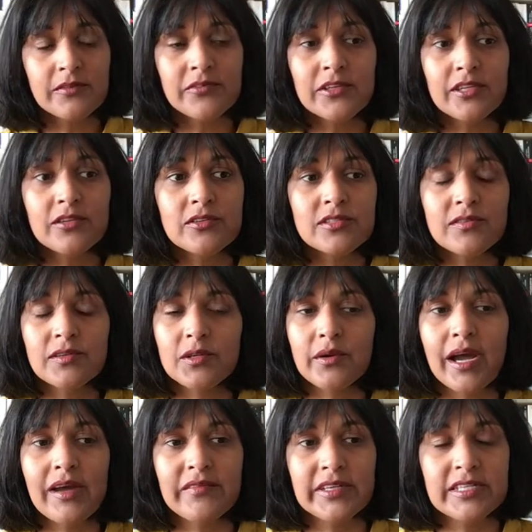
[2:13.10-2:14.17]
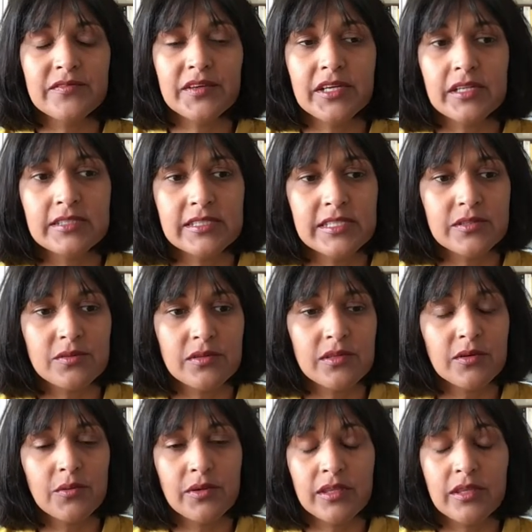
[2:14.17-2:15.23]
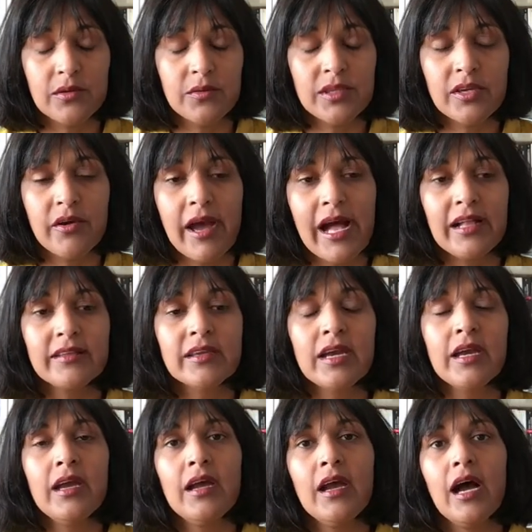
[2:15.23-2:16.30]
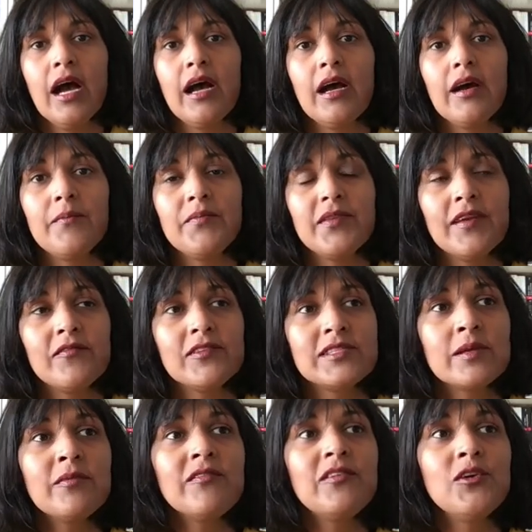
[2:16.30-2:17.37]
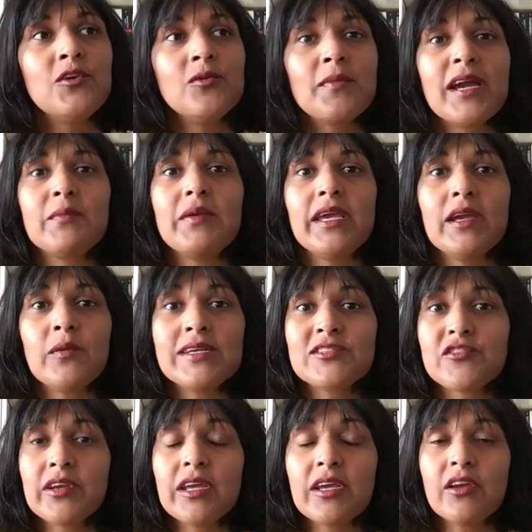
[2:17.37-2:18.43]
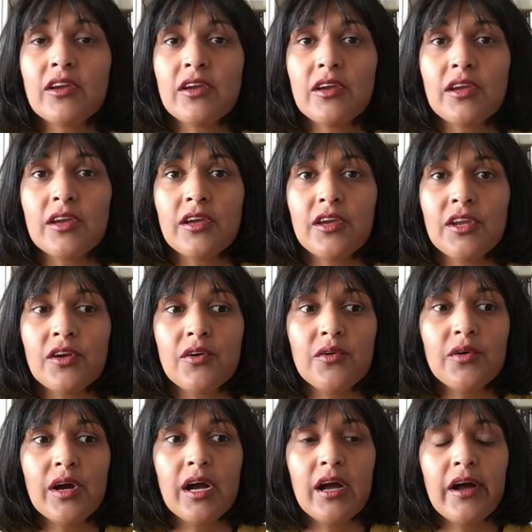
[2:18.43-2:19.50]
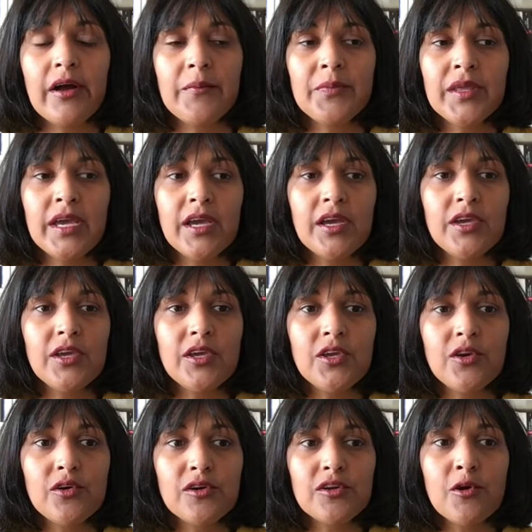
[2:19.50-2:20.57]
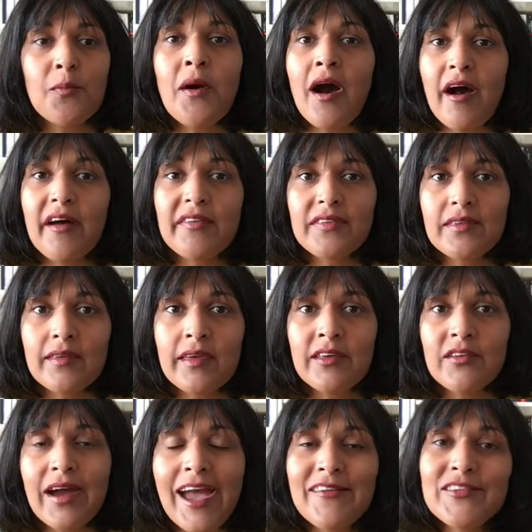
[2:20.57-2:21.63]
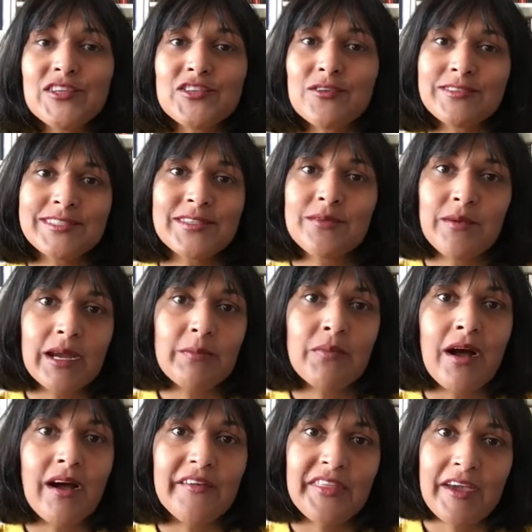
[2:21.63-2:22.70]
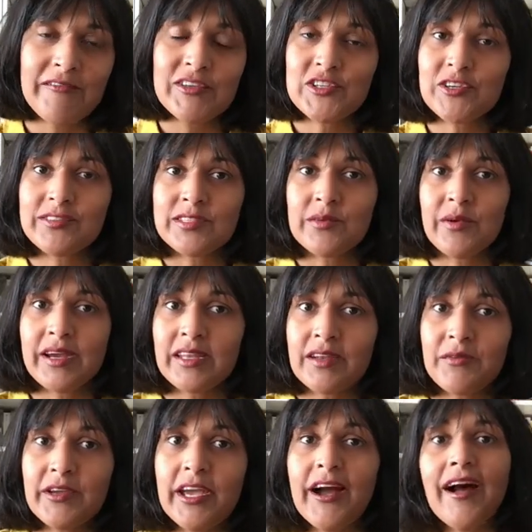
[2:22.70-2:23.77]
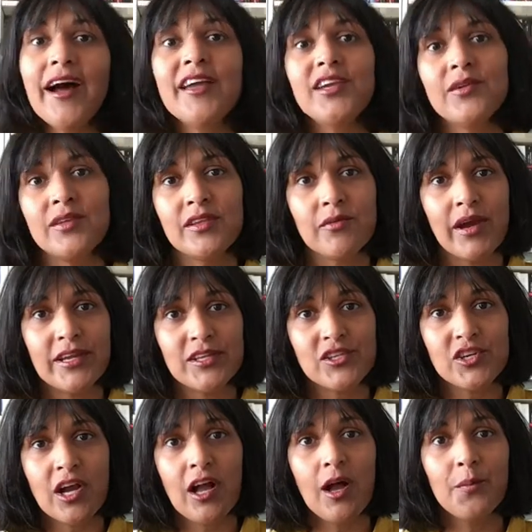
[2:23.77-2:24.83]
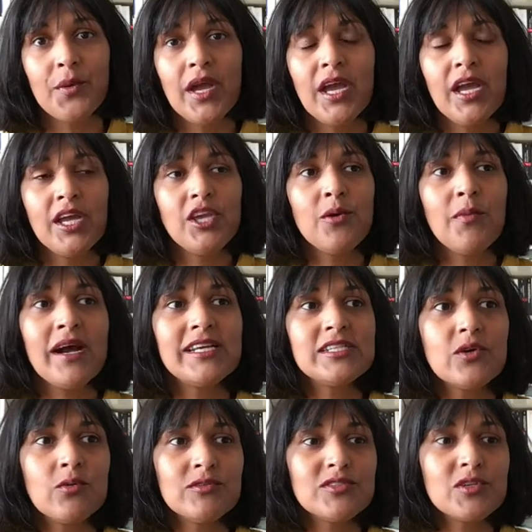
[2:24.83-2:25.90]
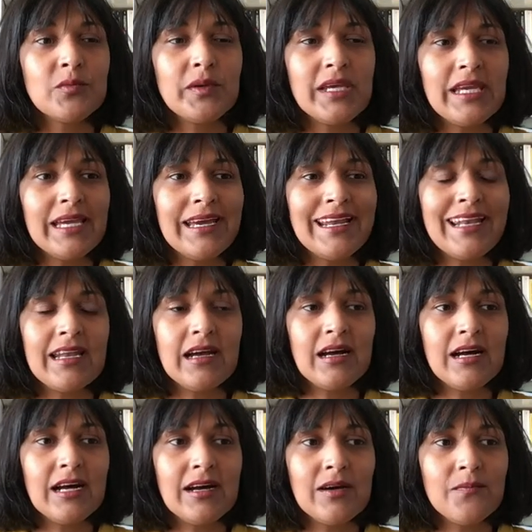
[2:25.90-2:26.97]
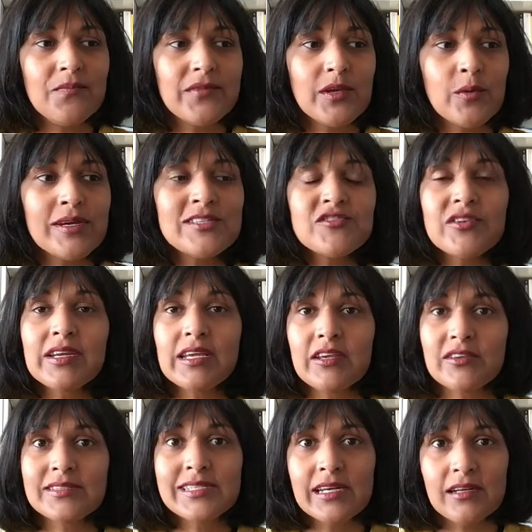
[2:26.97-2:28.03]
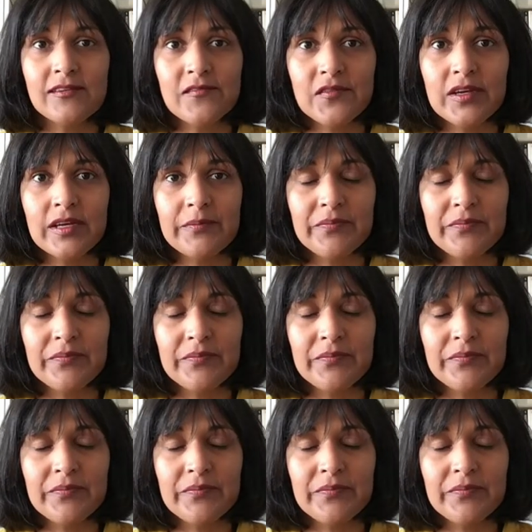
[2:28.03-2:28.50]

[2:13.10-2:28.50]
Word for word: For those of you who are having difficulties with your health, for some of you, you might be questioning, your path. Have you chosen the right path? Have you chosen the right career? Are you in the right job? You might also be questioning yourself.